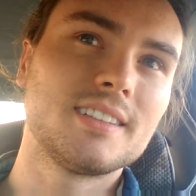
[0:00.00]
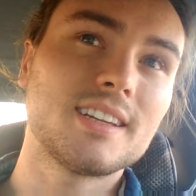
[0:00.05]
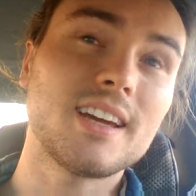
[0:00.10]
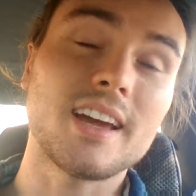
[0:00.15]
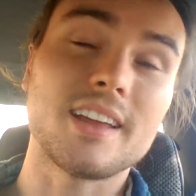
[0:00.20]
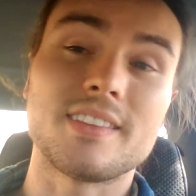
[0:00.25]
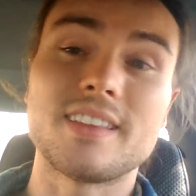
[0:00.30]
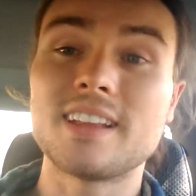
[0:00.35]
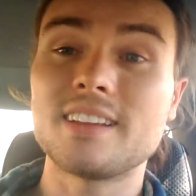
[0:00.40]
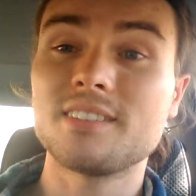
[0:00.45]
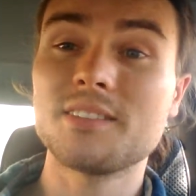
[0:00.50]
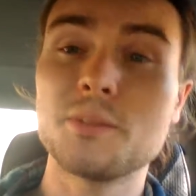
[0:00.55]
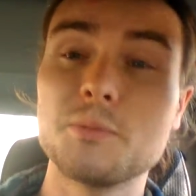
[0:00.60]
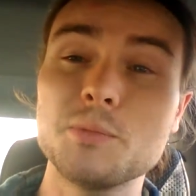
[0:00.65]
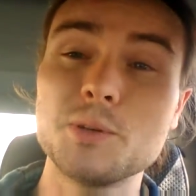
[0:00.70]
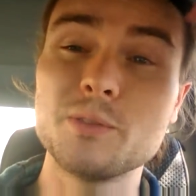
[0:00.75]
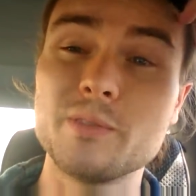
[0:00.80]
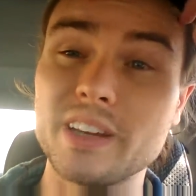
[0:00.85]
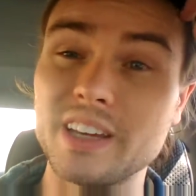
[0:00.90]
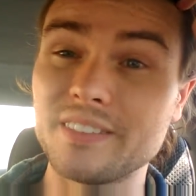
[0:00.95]
yeah, that's the
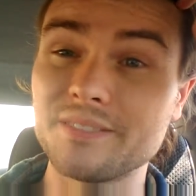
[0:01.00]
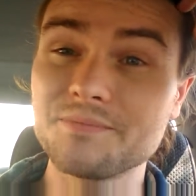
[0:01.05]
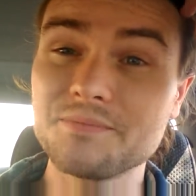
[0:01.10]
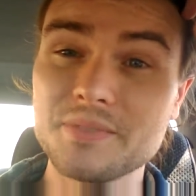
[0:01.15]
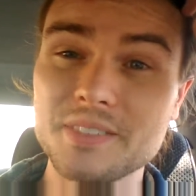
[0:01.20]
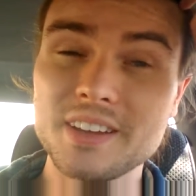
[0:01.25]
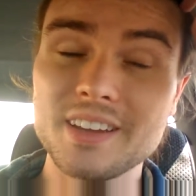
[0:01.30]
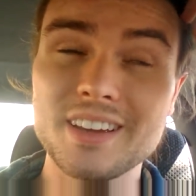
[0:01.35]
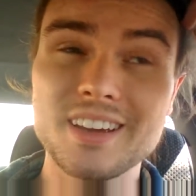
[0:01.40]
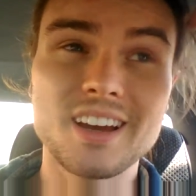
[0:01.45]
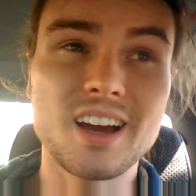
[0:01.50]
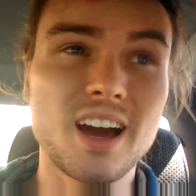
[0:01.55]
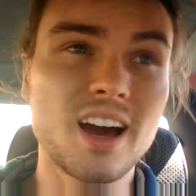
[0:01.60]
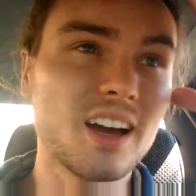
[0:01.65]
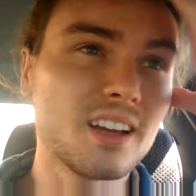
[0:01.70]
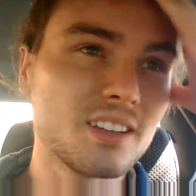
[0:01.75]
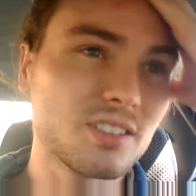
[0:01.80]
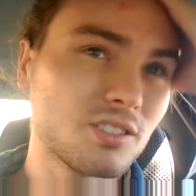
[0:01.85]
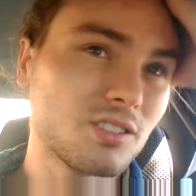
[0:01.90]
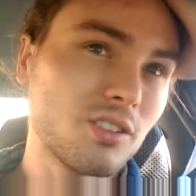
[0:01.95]
movie.
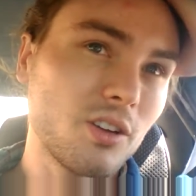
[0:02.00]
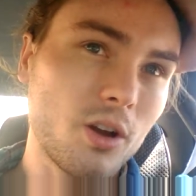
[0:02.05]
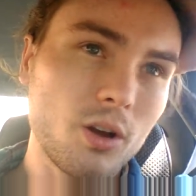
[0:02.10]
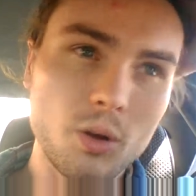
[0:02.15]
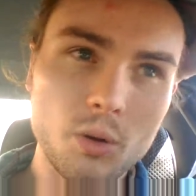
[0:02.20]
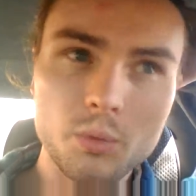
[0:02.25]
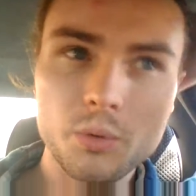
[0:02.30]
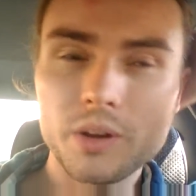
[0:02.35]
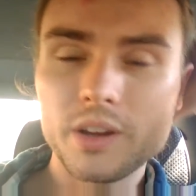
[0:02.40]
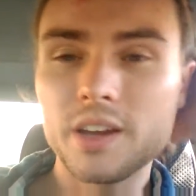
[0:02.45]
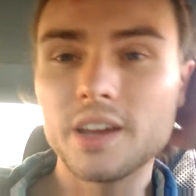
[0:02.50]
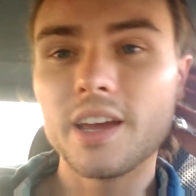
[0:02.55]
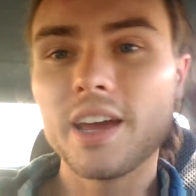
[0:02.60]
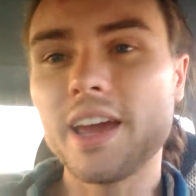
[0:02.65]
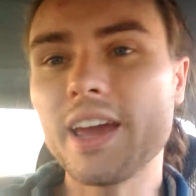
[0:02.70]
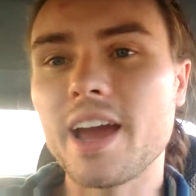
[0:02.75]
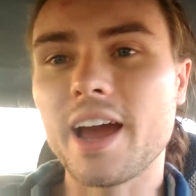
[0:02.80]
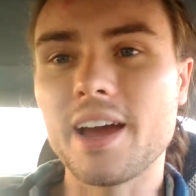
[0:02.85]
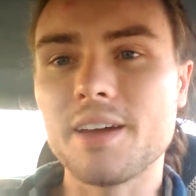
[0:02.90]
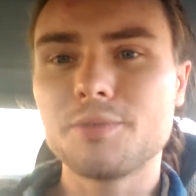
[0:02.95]
So
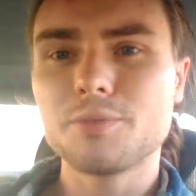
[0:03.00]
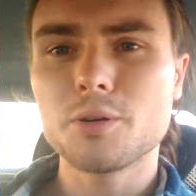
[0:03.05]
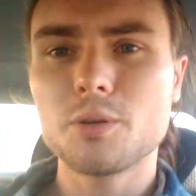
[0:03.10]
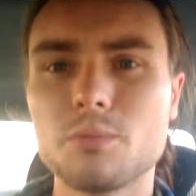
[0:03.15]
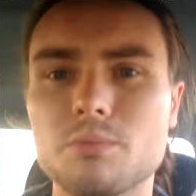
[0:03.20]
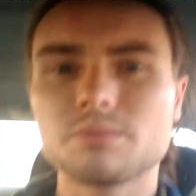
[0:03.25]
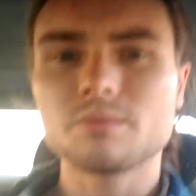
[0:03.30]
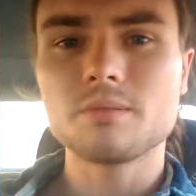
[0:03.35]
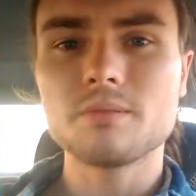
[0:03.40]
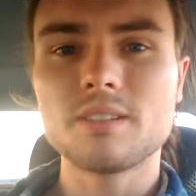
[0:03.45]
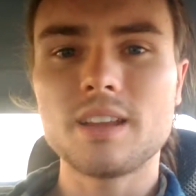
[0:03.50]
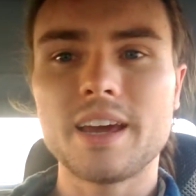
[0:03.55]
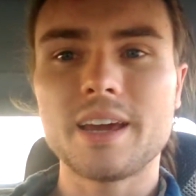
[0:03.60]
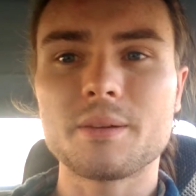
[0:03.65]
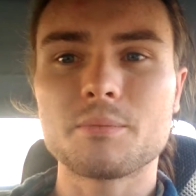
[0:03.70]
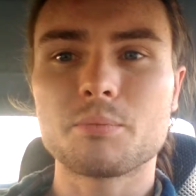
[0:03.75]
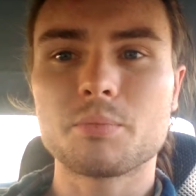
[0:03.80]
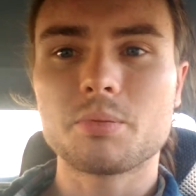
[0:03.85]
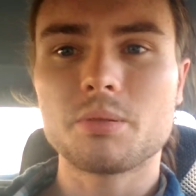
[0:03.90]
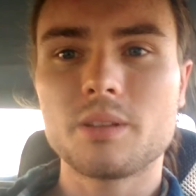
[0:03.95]
yeah, if you're
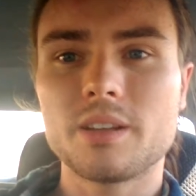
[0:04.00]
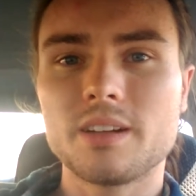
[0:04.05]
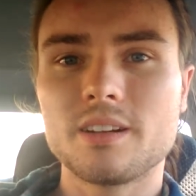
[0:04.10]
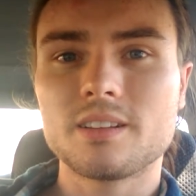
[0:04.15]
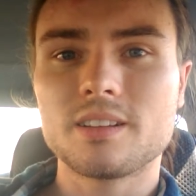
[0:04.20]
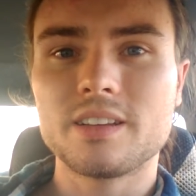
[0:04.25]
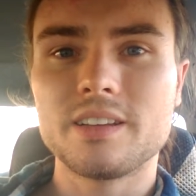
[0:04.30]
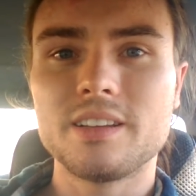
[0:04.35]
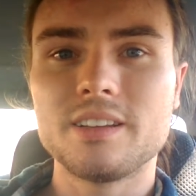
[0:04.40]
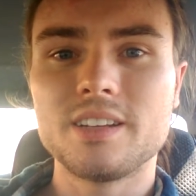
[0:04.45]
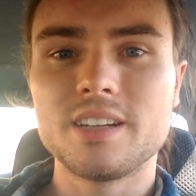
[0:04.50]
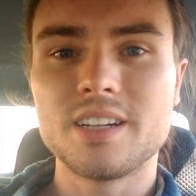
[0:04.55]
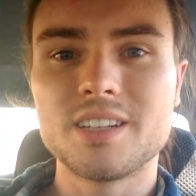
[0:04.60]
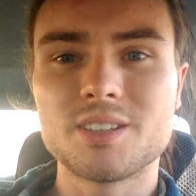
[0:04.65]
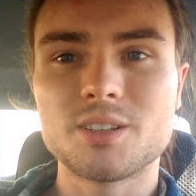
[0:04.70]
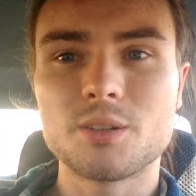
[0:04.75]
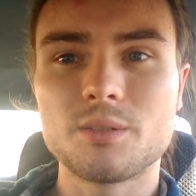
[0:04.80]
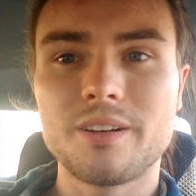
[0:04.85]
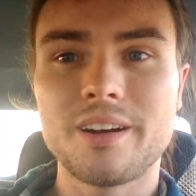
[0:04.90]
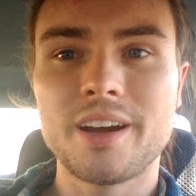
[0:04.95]
like politically leaning
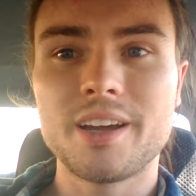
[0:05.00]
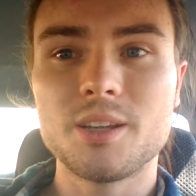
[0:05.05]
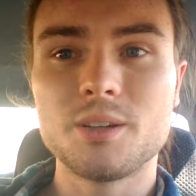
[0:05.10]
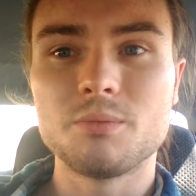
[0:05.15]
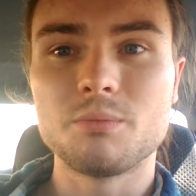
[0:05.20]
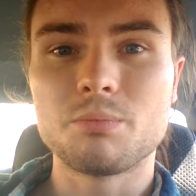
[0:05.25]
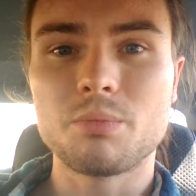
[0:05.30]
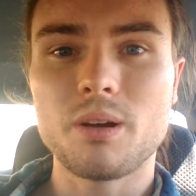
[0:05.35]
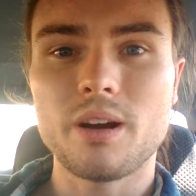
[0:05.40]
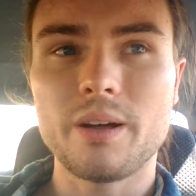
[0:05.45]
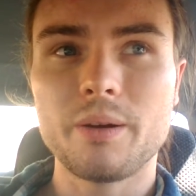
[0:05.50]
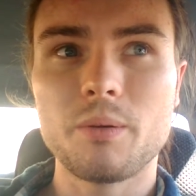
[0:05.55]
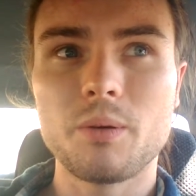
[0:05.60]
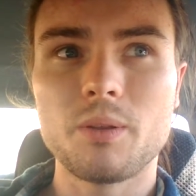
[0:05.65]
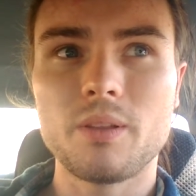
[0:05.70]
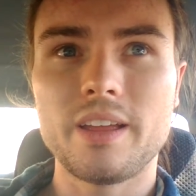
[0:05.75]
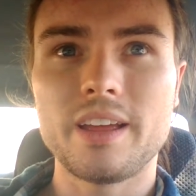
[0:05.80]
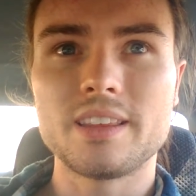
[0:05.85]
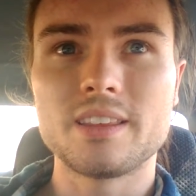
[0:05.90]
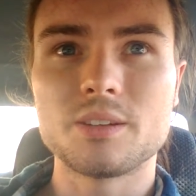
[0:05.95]
to the right, you probably
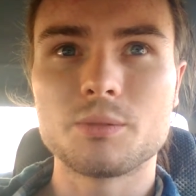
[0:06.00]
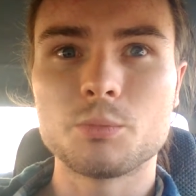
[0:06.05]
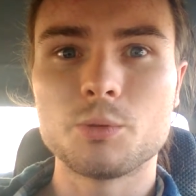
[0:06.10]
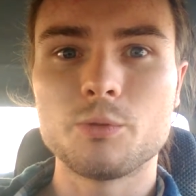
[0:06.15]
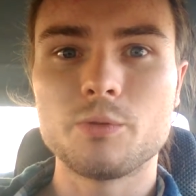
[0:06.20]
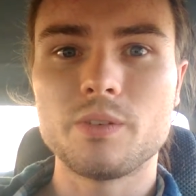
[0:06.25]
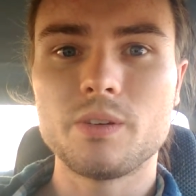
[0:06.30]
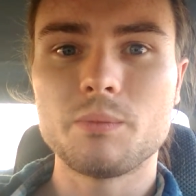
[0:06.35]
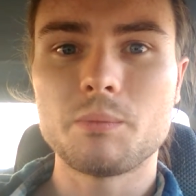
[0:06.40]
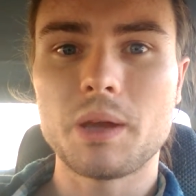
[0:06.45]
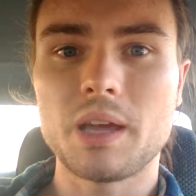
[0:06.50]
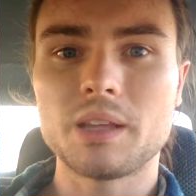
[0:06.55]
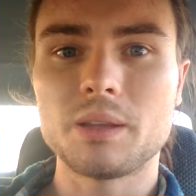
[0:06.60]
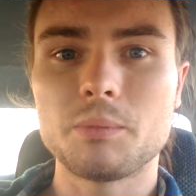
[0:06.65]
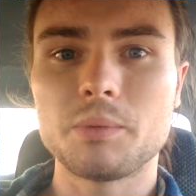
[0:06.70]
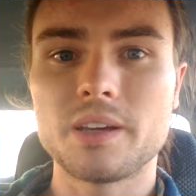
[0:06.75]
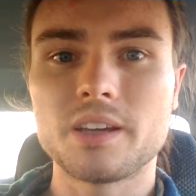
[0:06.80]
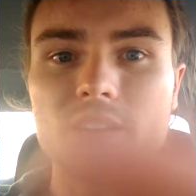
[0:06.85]
won't like this movie mainly